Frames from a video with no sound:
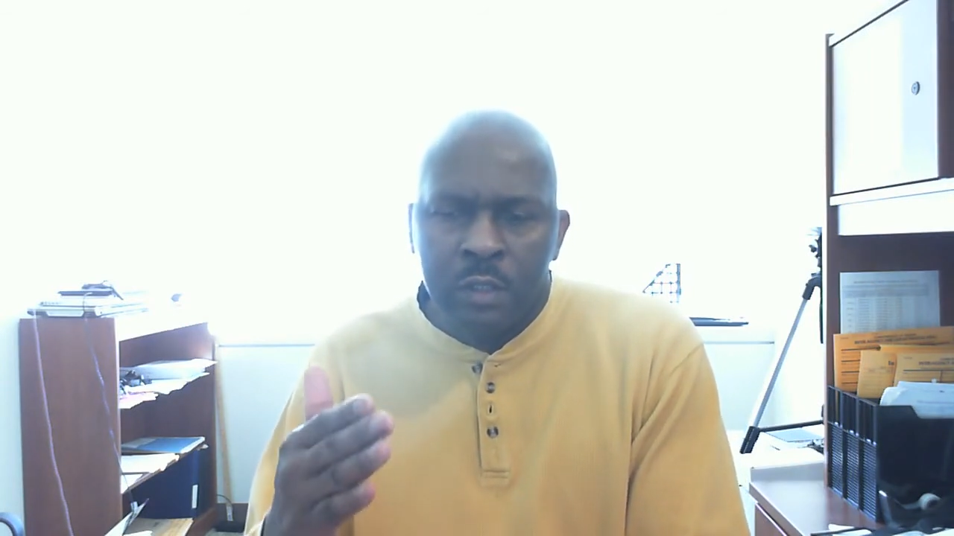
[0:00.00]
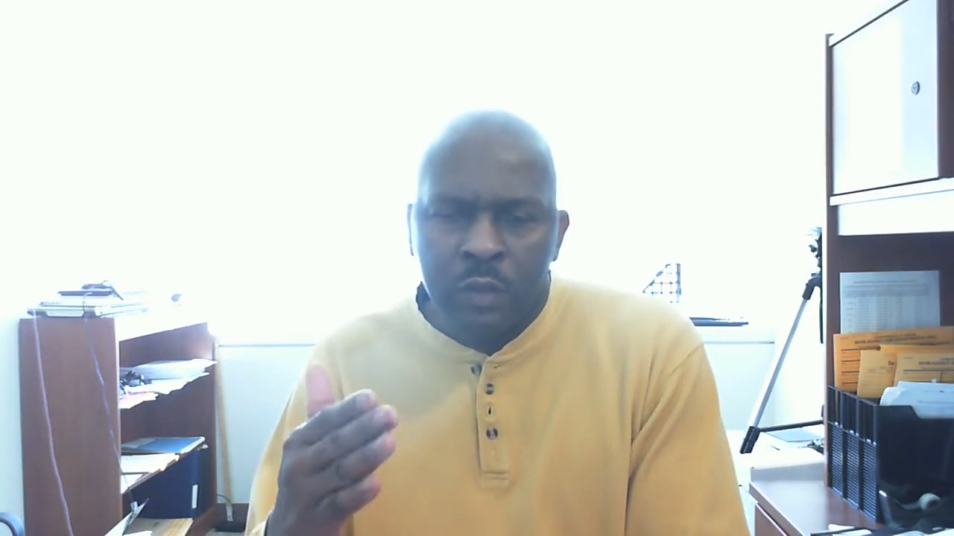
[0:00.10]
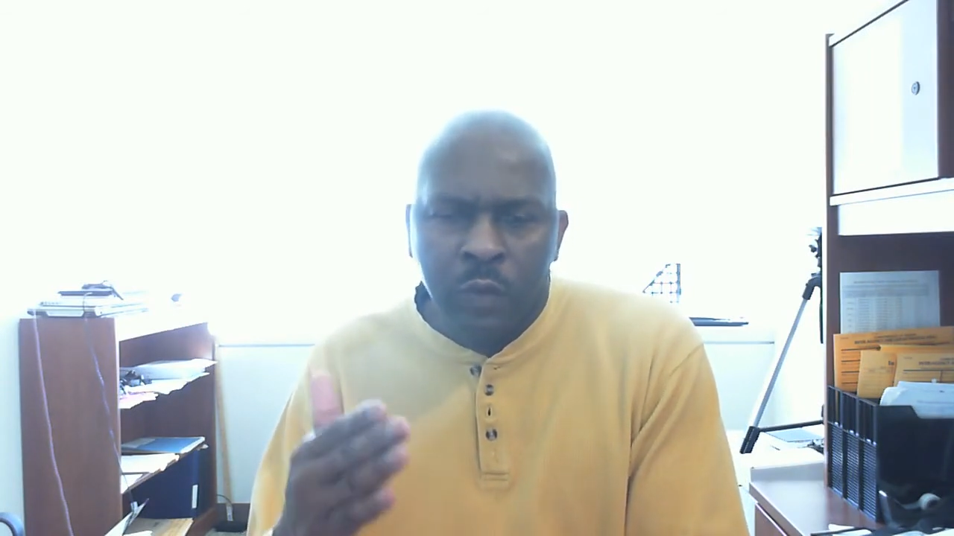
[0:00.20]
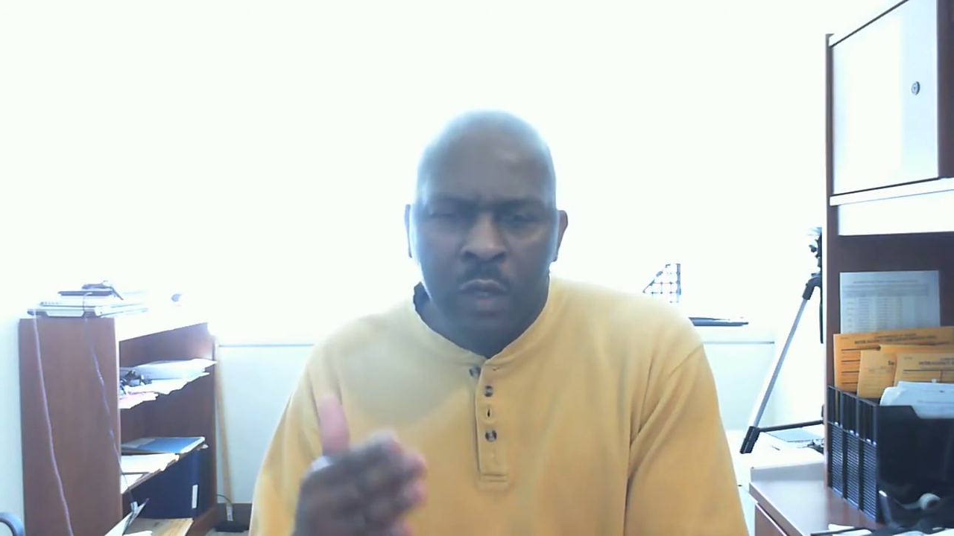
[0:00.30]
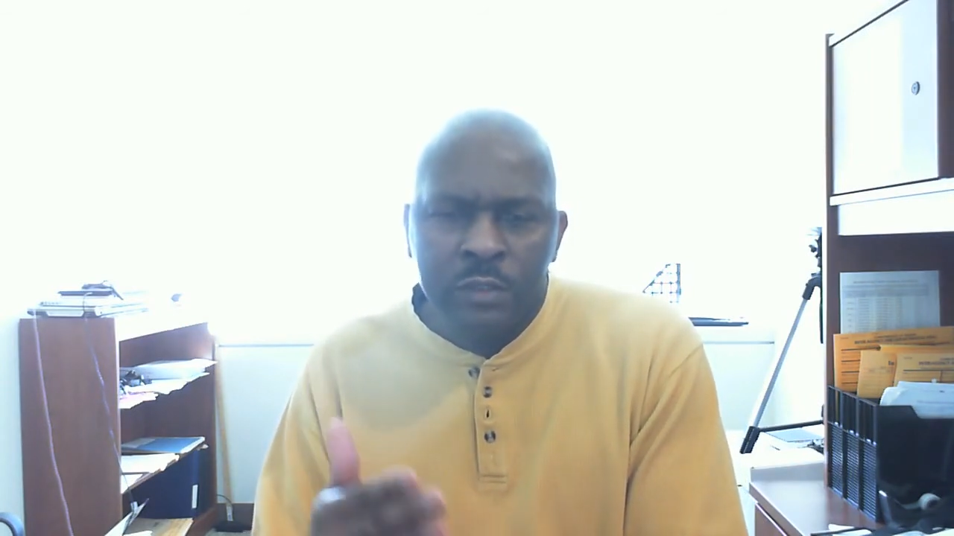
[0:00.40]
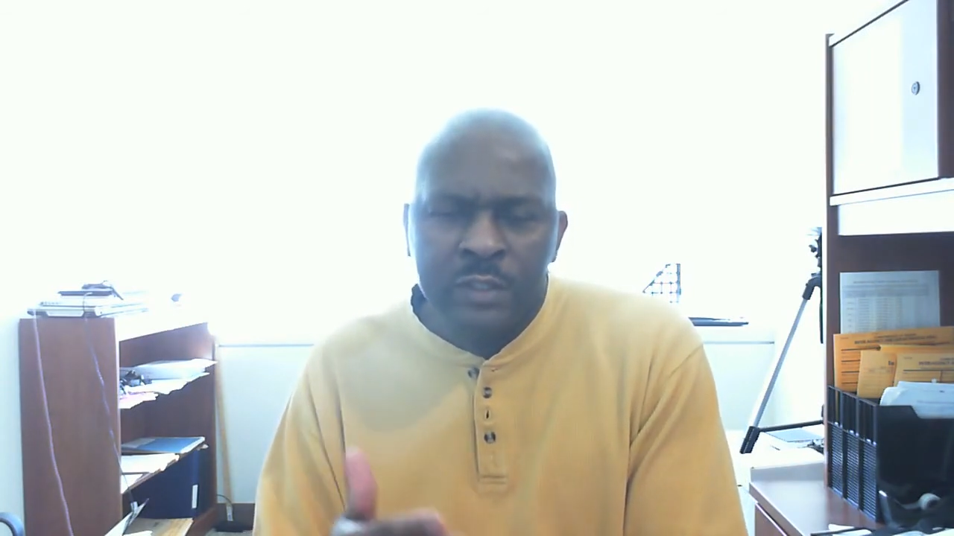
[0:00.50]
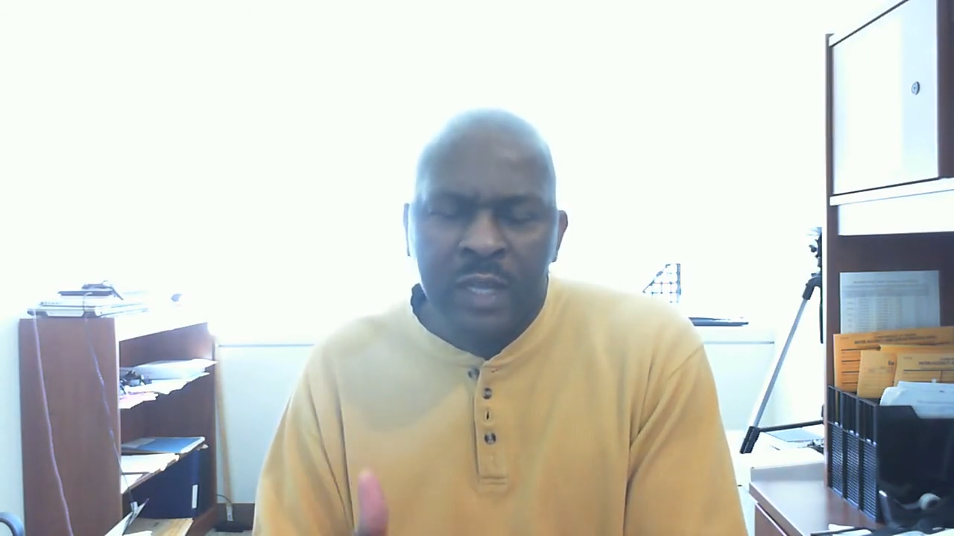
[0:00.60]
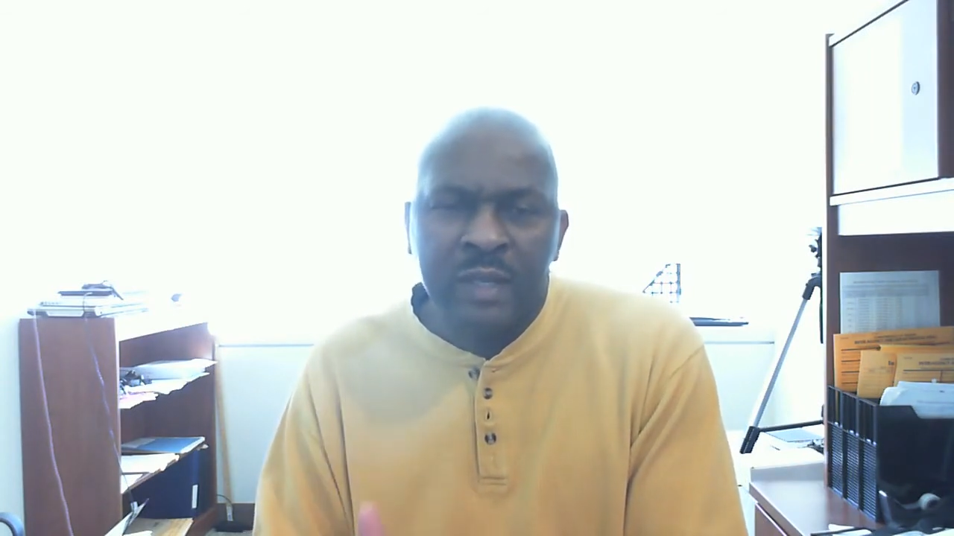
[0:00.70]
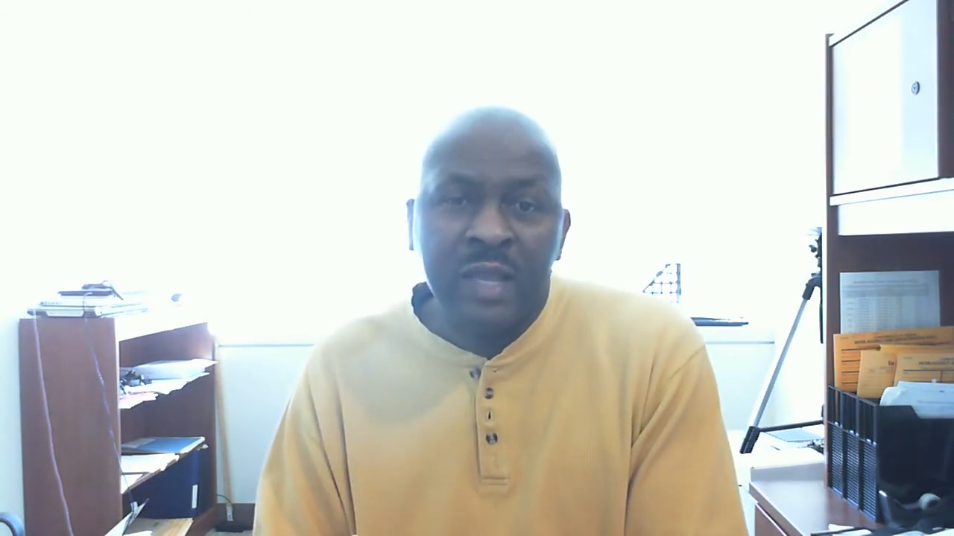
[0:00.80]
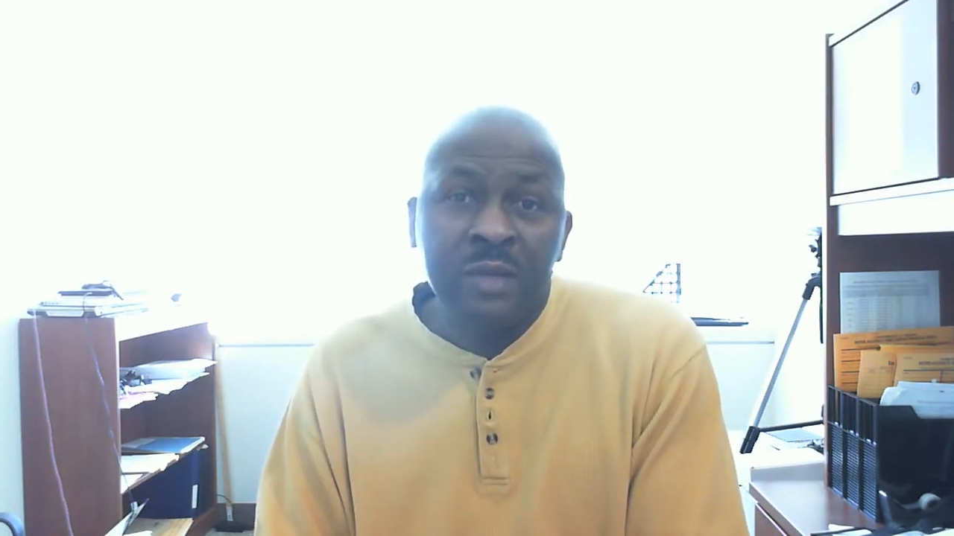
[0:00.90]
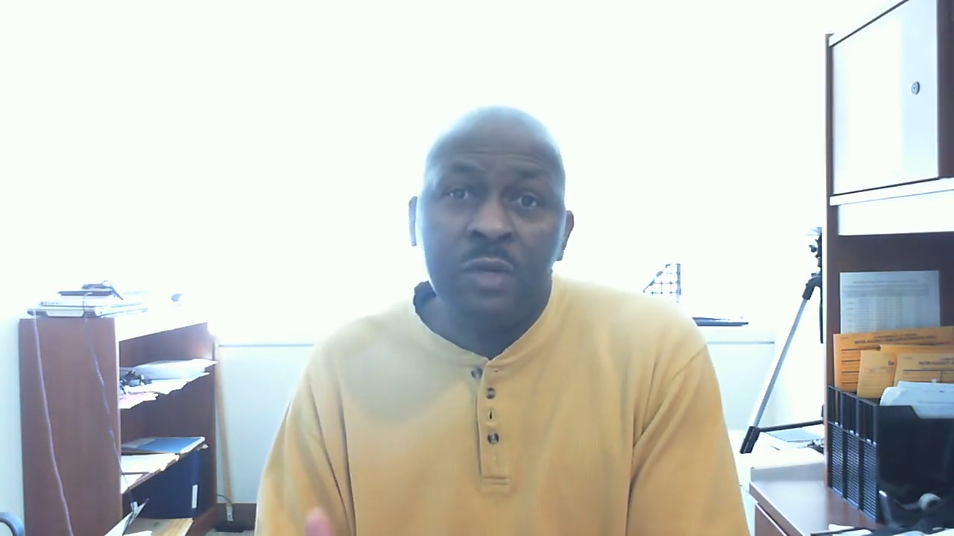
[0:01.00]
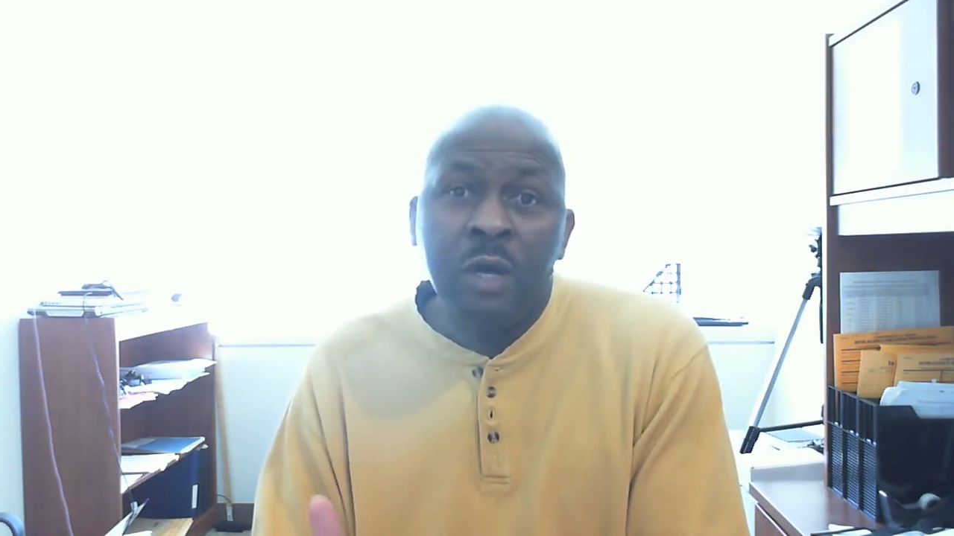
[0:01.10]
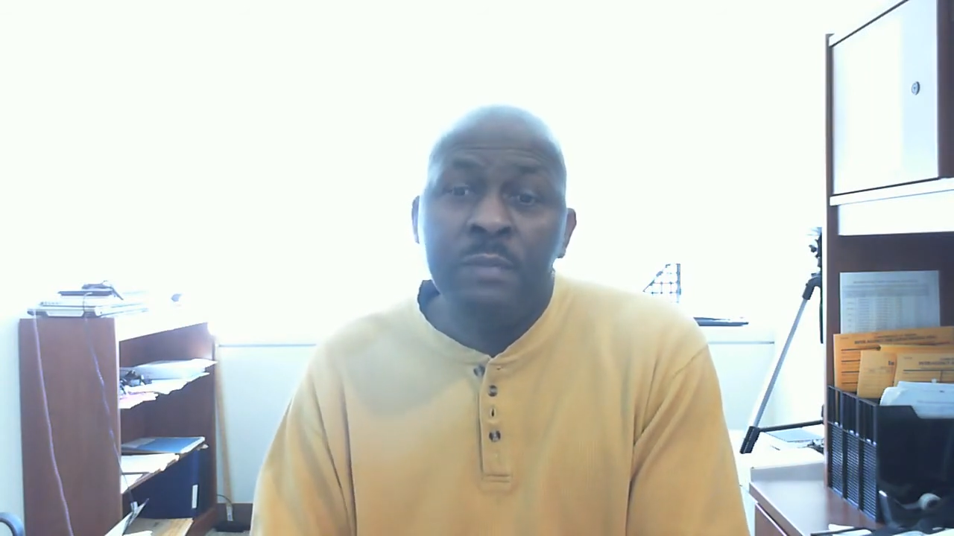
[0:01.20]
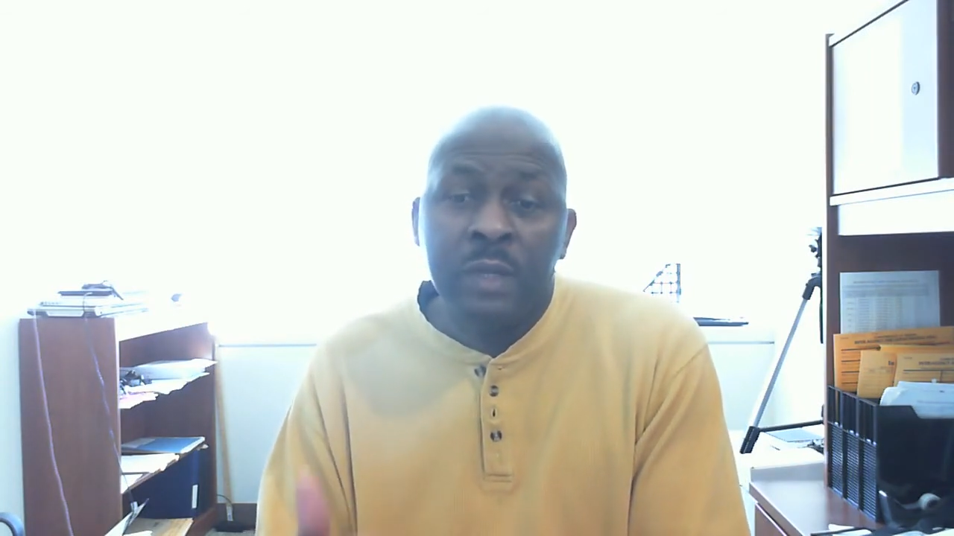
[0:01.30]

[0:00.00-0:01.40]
the ones that cannot